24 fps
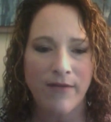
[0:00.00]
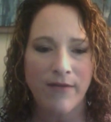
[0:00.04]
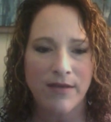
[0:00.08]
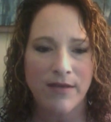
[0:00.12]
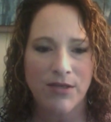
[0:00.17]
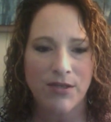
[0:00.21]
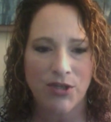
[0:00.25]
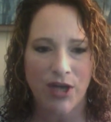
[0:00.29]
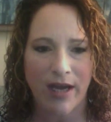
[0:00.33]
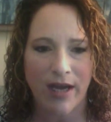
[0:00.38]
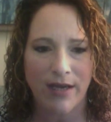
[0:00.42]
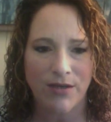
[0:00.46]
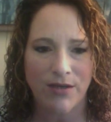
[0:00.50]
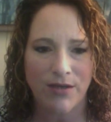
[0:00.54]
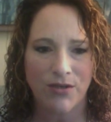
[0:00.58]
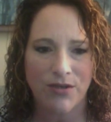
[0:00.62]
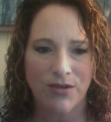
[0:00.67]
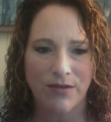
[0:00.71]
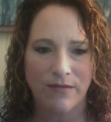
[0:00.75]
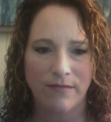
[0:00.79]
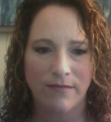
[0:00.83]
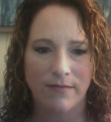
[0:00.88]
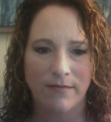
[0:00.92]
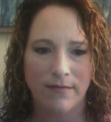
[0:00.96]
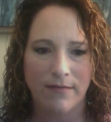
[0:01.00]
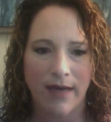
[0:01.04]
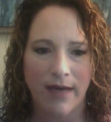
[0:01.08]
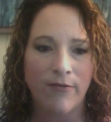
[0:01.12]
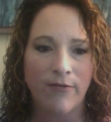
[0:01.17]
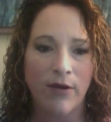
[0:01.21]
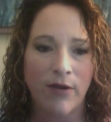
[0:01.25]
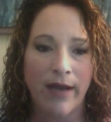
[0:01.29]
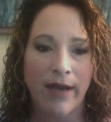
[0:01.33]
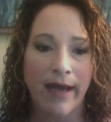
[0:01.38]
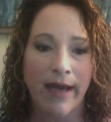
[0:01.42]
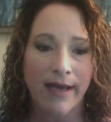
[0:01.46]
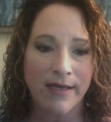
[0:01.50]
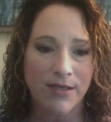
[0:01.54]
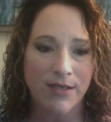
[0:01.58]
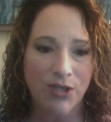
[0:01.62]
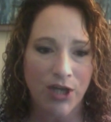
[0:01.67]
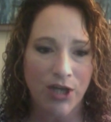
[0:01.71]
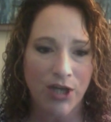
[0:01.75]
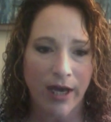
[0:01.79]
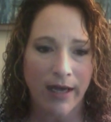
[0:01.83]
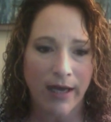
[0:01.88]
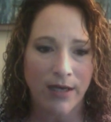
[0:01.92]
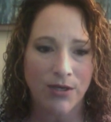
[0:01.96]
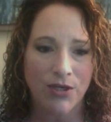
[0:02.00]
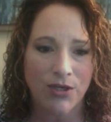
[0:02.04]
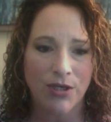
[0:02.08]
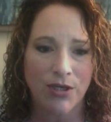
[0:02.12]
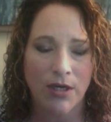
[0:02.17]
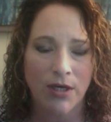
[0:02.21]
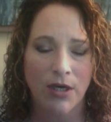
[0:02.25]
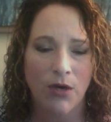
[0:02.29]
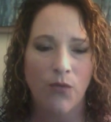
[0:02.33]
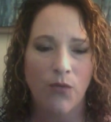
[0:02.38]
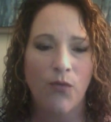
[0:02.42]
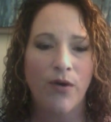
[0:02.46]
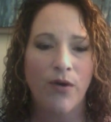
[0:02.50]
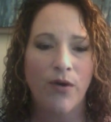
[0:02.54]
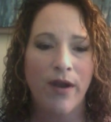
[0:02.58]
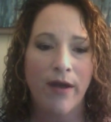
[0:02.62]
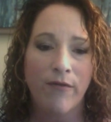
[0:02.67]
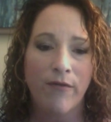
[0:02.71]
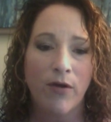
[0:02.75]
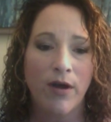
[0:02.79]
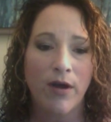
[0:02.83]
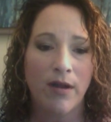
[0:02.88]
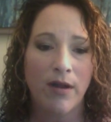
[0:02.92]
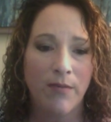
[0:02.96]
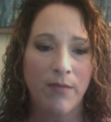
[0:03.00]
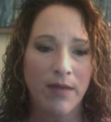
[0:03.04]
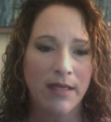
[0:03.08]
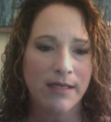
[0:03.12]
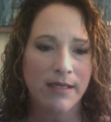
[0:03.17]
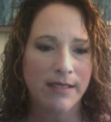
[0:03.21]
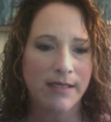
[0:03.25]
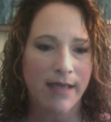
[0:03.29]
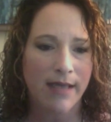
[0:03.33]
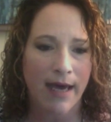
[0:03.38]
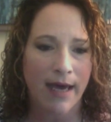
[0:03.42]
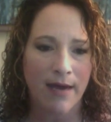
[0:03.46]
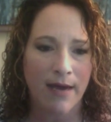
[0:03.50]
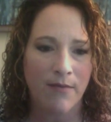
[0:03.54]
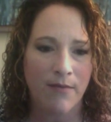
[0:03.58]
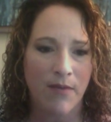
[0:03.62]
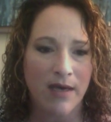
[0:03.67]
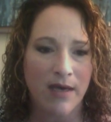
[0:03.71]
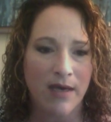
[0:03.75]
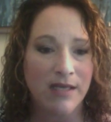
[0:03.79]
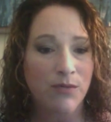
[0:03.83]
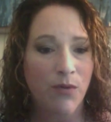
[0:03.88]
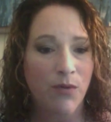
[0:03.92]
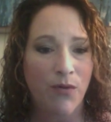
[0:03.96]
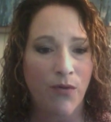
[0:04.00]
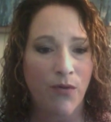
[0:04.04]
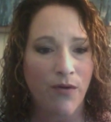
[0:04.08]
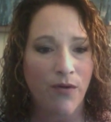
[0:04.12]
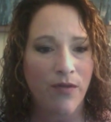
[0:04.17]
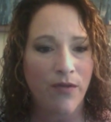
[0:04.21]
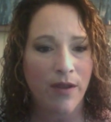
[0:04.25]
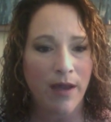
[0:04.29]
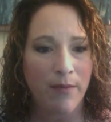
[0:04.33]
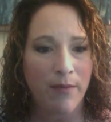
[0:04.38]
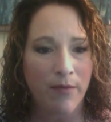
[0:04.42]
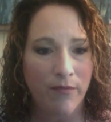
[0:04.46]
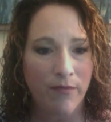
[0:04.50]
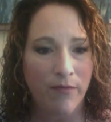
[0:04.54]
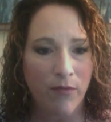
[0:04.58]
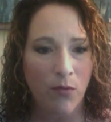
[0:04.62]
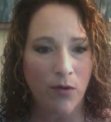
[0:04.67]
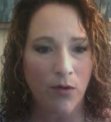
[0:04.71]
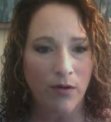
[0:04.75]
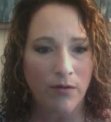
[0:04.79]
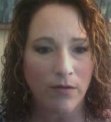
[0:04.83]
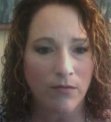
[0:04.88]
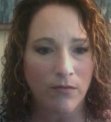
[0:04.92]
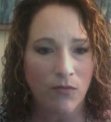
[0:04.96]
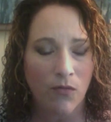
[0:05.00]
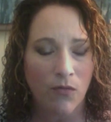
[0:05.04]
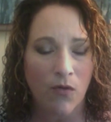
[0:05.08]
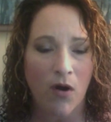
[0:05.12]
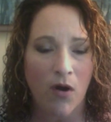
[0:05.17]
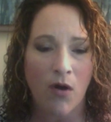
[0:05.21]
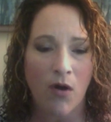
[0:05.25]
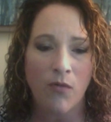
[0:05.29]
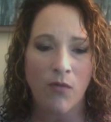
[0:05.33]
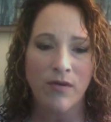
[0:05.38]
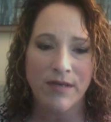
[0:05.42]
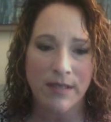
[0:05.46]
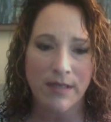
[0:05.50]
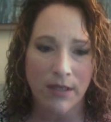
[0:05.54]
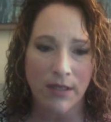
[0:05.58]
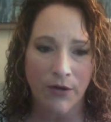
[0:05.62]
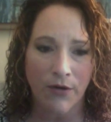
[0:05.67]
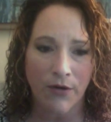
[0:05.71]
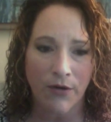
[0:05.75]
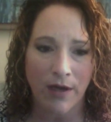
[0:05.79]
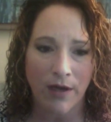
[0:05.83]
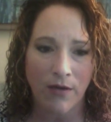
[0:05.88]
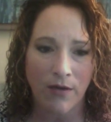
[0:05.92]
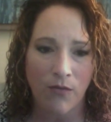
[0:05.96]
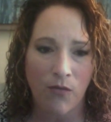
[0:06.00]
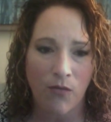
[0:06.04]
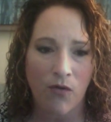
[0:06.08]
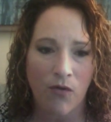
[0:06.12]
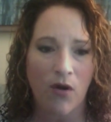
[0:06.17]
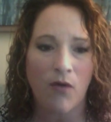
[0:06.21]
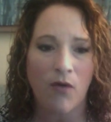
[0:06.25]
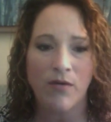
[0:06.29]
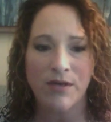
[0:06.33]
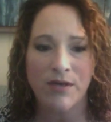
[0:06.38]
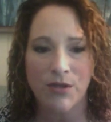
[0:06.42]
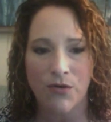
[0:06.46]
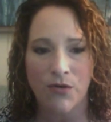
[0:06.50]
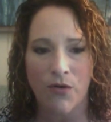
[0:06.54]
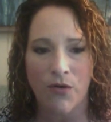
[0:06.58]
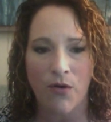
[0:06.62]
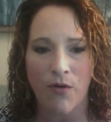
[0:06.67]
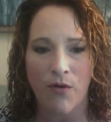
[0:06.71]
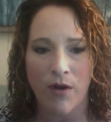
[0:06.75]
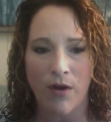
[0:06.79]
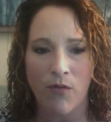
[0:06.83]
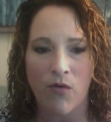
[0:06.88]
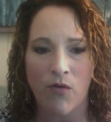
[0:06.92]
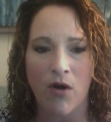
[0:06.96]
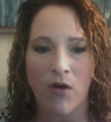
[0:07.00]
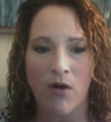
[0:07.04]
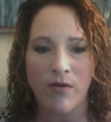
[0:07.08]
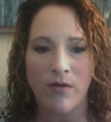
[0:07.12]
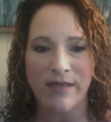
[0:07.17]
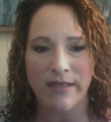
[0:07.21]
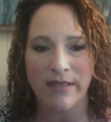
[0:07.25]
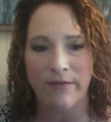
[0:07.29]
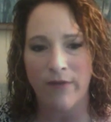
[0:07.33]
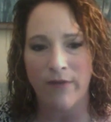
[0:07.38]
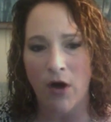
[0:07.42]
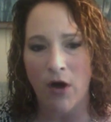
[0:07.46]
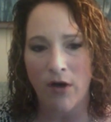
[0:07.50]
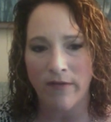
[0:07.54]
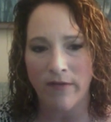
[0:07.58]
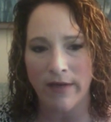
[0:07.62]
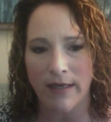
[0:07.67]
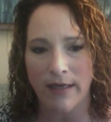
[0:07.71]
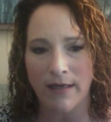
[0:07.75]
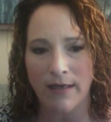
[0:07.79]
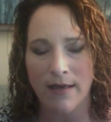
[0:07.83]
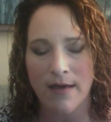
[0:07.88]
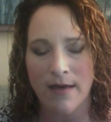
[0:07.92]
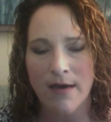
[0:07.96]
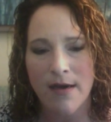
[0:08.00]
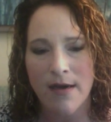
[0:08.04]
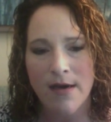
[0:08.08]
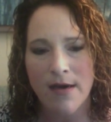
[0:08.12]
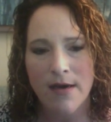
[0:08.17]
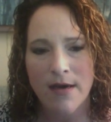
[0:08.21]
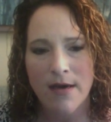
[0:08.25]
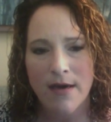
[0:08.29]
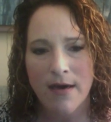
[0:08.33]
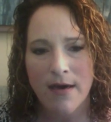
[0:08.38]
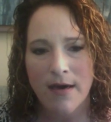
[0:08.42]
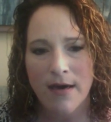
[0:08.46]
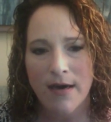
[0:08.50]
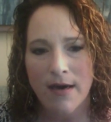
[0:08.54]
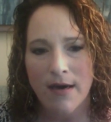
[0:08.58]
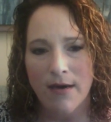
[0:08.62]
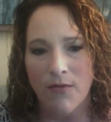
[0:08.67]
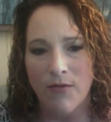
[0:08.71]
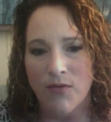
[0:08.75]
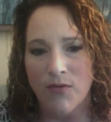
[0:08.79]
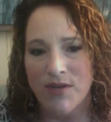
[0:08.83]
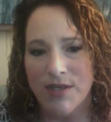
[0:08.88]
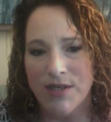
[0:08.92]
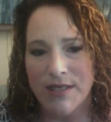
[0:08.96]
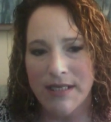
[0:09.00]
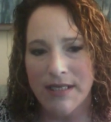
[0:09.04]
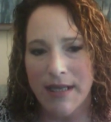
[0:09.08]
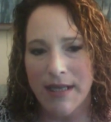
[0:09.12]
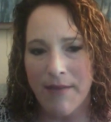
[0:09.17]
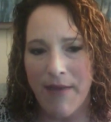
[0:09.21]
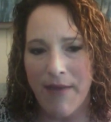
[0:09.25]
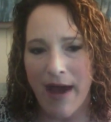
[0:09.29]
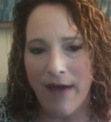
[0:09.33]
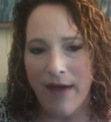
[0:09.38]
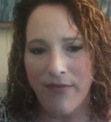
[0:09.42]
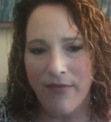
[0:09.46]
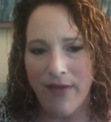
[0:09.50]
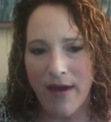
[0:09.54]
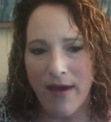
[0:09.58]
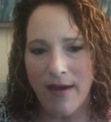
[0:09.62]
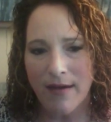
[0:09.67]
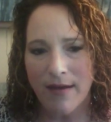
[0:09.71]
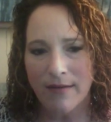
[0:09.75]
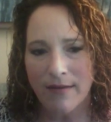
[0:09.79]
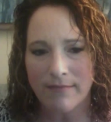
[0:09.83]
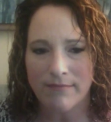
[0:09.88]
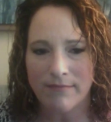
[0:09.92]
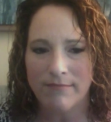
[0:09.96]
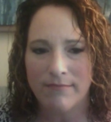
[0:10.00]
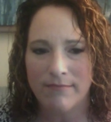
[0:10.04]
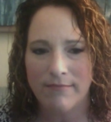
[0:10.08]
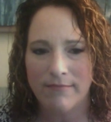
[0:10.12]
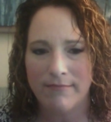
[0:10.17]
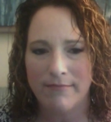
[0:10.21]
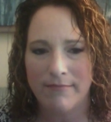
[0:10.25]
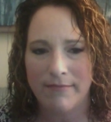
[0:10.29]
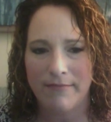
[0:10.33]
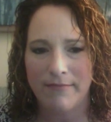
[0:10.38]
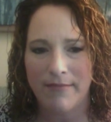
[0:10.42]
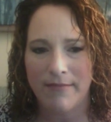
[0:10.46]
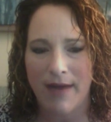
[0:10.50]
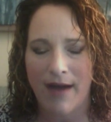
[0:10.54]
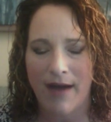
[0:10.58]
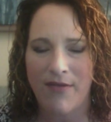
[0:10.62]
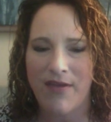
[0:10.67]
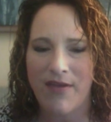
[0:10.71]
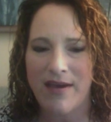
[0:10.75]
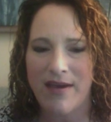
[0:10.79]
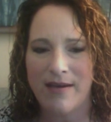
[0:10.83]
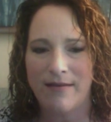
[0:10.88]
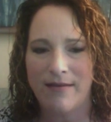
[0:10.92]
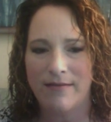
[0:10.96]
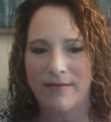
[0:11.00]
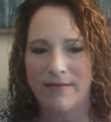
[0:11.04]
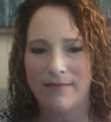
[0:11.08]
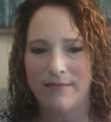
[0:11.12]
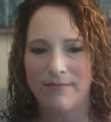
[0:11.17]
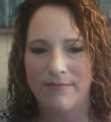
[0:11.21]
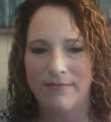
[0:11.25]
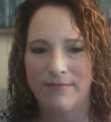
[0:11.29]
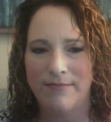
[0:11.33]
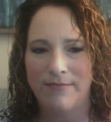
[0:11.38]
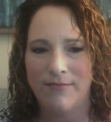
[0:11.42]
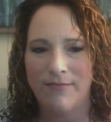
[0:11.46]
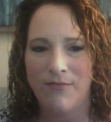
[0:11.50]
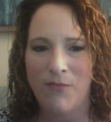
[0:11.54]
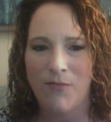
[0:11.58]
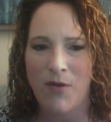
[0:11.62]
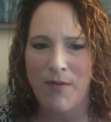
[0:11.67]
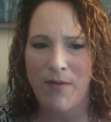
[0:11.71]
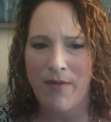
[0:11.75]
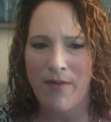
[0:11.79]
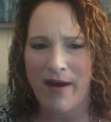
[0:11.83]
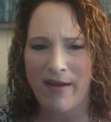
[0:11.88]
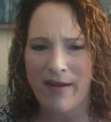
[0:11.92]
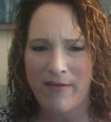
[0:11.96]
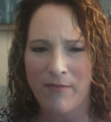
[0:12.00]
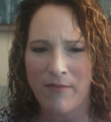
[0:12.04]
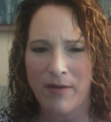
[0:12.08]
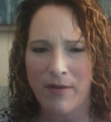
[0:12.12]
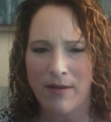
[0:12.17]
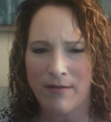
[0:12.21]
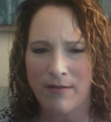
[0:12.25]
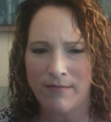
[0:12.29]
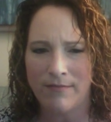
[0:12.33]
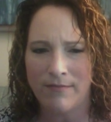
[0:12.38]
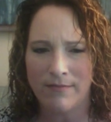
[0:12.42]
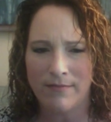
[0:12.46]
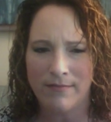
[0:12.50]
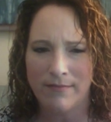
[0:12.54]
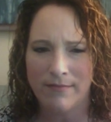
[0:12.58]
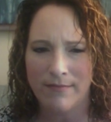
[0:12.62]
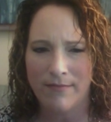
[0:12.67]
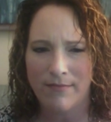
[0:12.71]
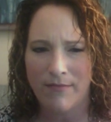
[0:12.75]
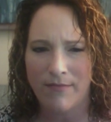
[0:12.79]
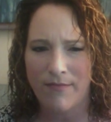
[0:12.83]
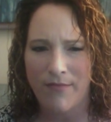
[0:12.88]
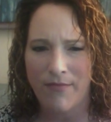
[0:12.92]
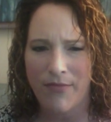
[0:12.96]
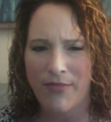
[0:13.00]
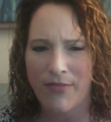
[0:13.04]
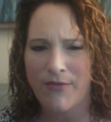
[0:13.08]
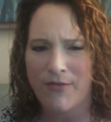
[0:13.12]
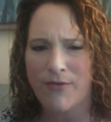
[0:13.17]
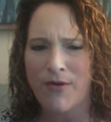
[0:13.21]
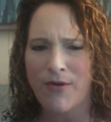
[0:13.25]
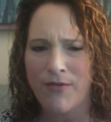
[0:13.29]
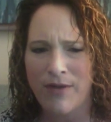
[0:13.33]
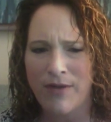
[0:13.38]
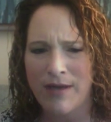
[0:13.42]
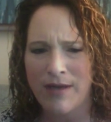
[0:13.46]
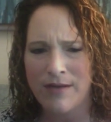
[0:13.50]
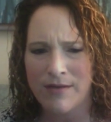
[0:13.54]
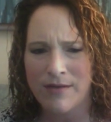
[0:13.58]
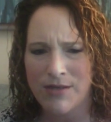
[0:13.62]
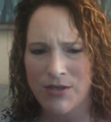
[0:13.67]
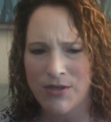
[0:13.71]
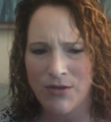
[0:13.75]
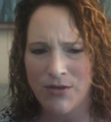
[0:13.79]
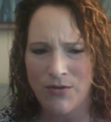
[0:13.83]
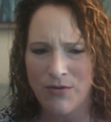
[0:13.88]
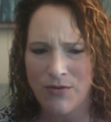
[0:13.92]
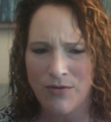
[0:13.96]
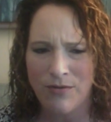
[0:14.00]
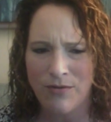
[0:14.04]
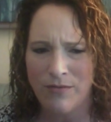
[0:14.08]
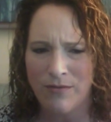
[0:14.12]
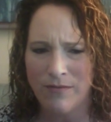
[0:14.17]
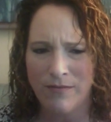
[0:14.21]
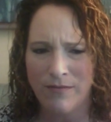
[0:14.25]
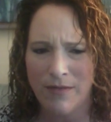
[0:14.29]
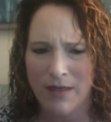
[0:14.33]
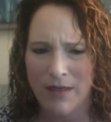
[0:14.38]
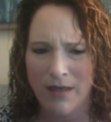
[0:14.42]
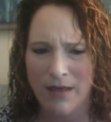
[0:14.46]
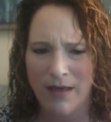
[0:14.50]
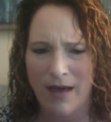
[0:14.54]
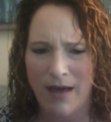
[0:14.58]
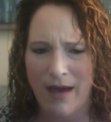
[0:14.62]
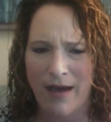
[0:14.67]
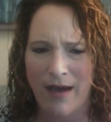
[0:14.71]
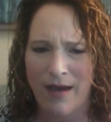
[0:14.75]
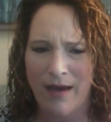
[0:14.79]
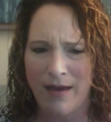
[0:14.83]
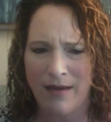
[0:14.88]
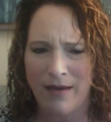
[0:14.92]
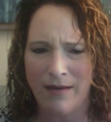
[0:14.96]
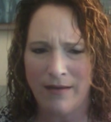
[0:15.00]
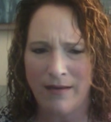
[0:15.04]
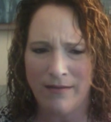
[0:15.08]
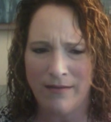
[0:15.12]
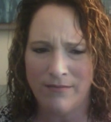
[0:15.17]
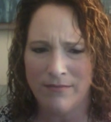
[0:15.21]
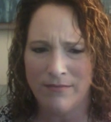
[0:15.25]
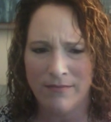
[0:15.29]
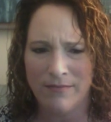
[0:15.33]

has changed. Every day has changed. We're never going to be the same as we were the day before. We're always learning. We're always growing. We're always evolving, which isn't a bad thing. I think we might have been thrown into a